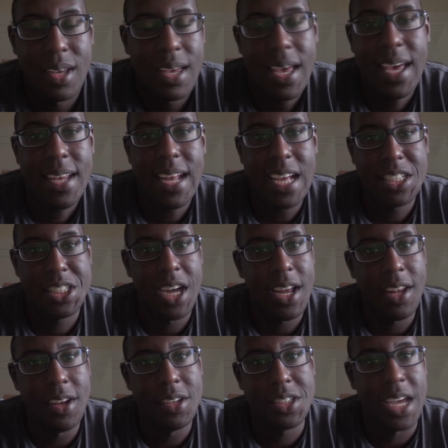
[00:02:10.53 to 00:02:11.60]
And I
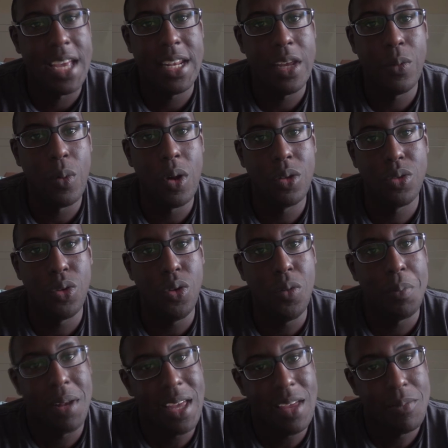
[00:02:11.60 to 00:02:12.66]
challenge anyone to
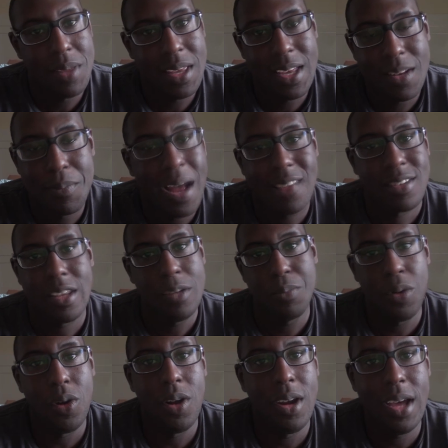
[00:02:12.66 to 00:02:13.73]
play me in
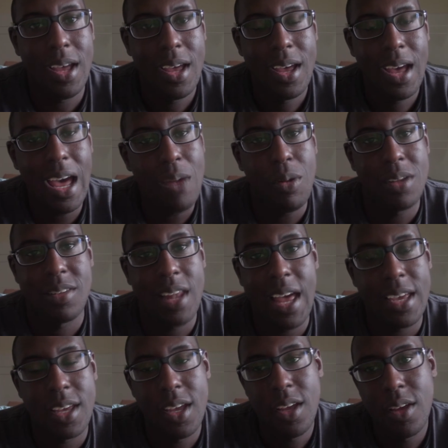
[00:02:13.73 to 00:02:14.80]
basketball. I was
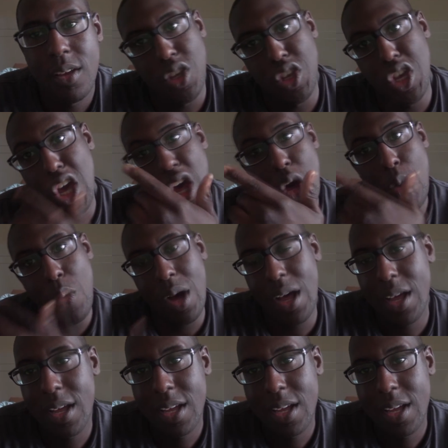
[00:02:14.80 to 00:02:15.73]
like, yo,